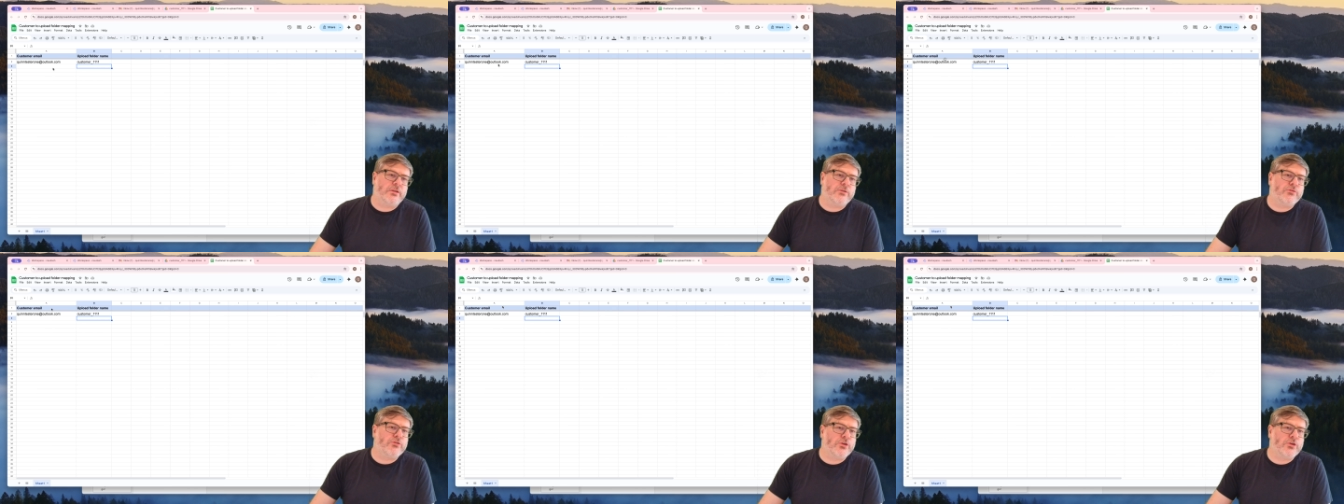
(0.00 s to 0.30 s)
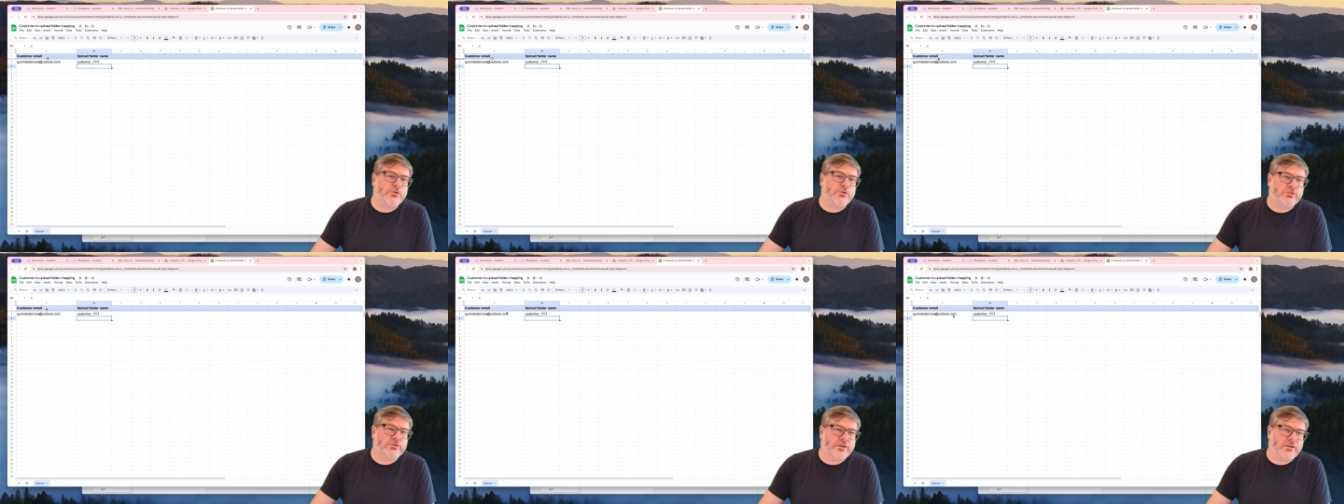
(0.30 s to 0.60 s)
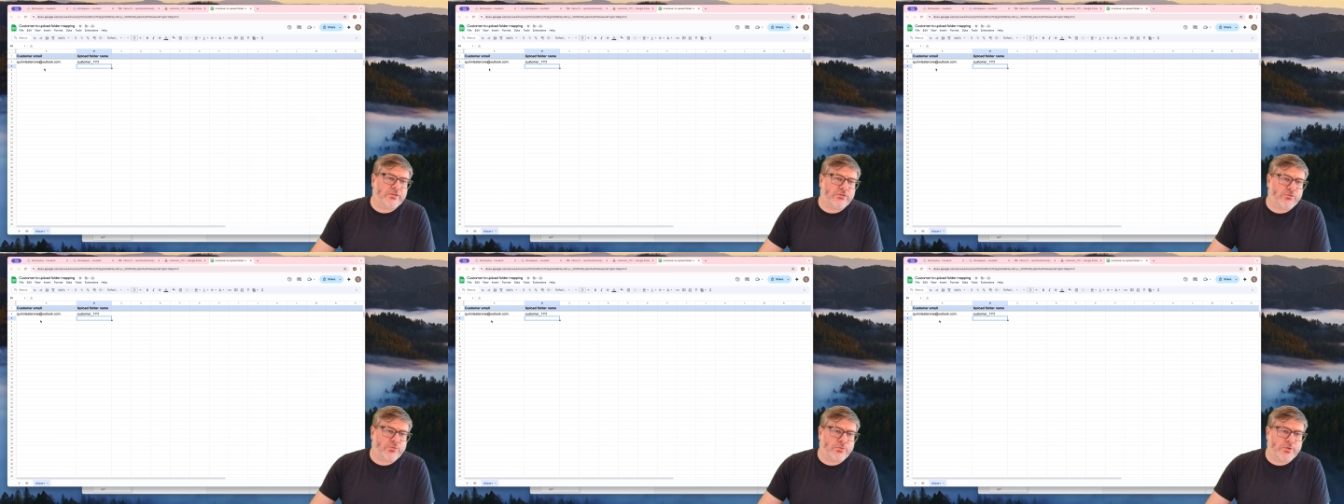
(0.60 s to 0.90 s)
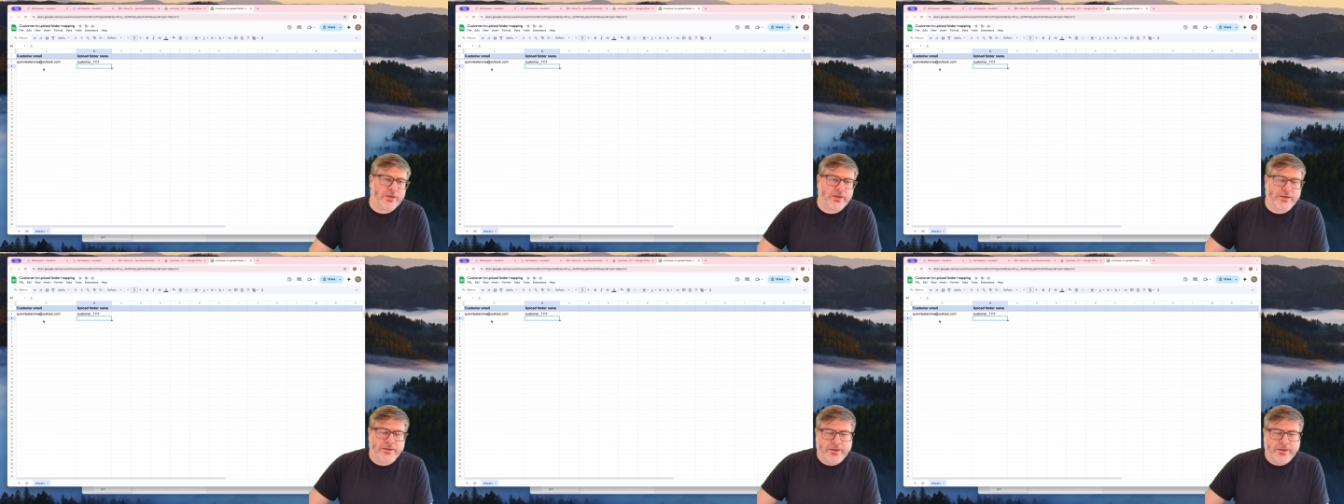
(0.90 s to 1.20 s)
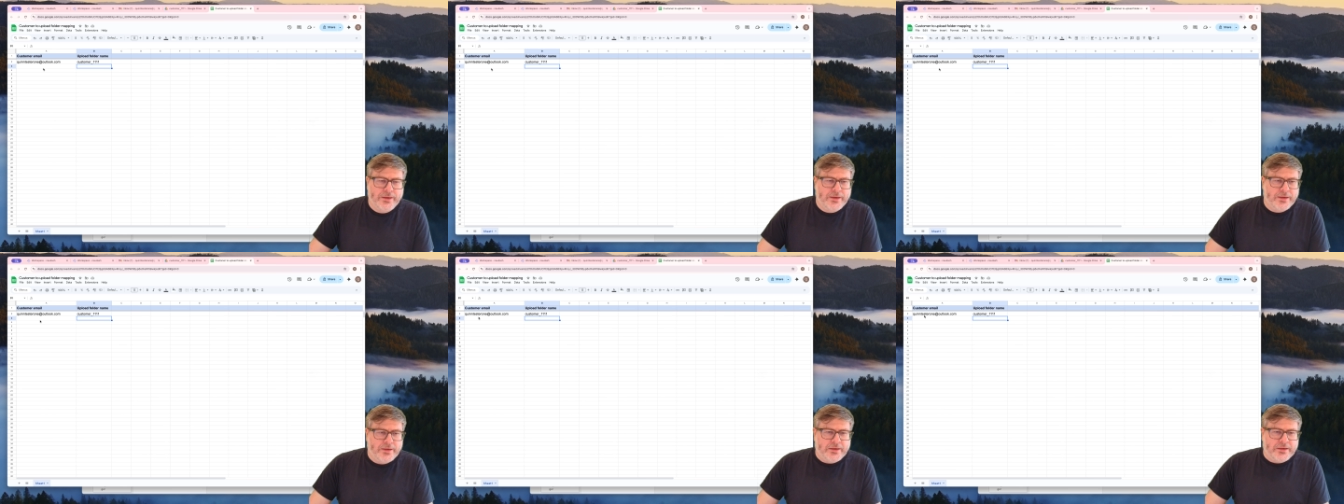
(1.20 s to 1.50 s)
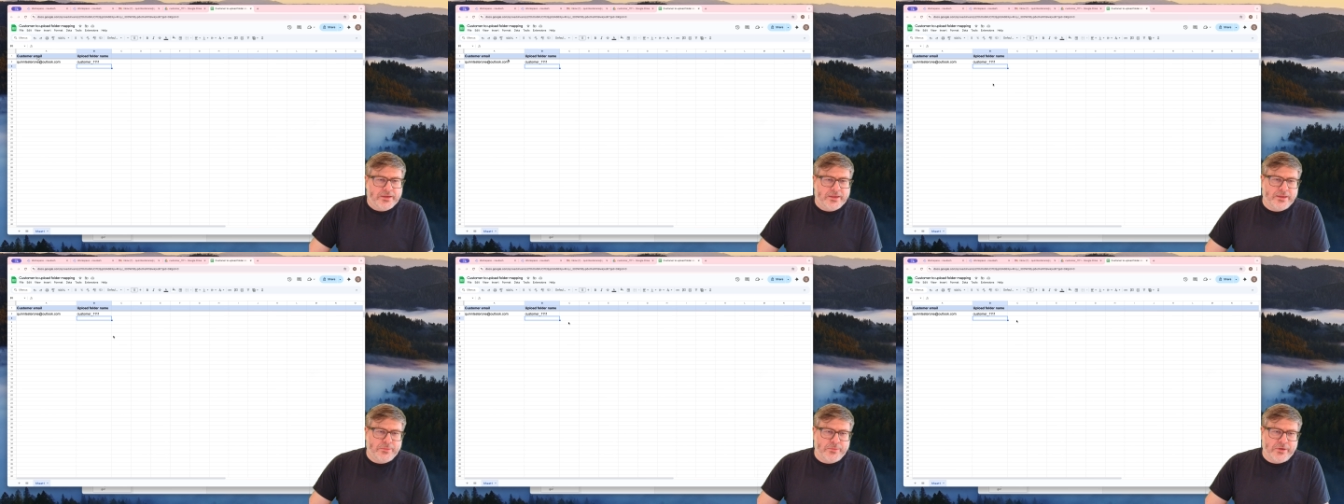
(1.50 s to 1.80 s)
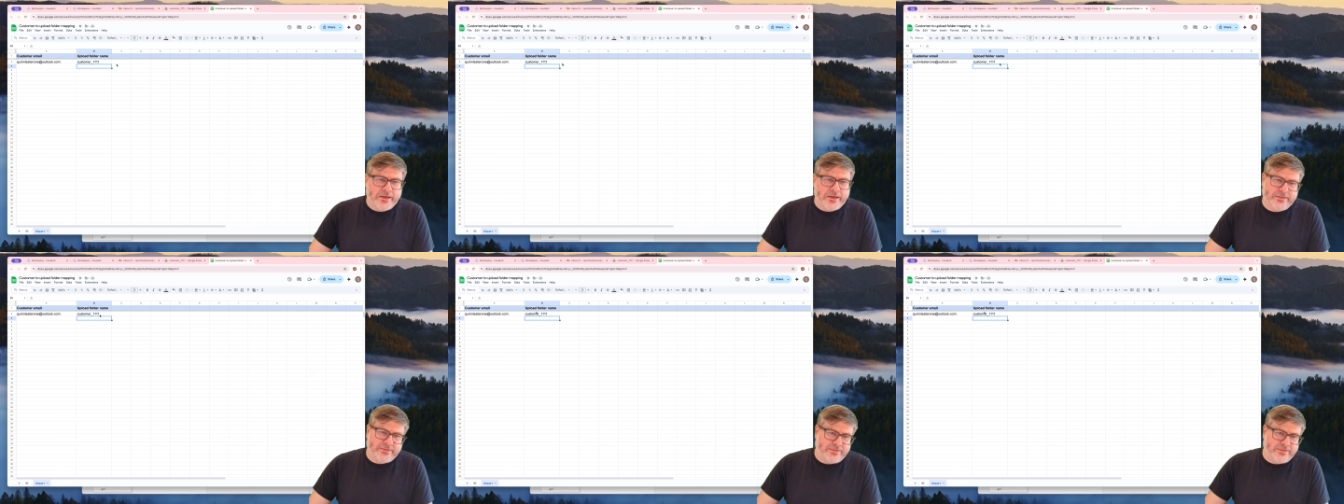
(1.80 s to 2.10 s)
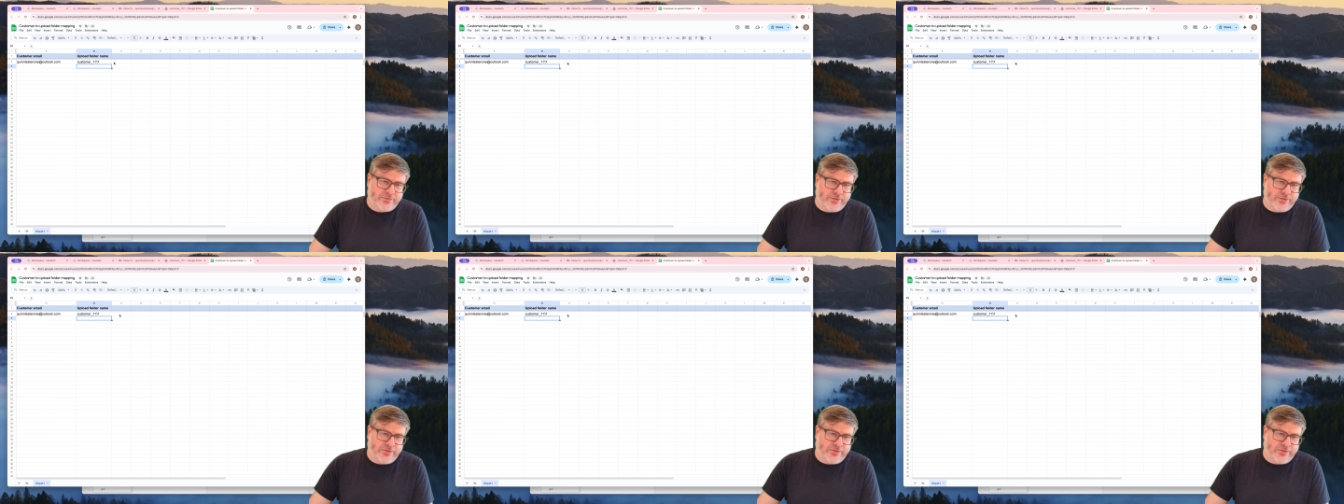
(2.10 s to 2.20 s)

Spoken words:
And if you use S3 emails,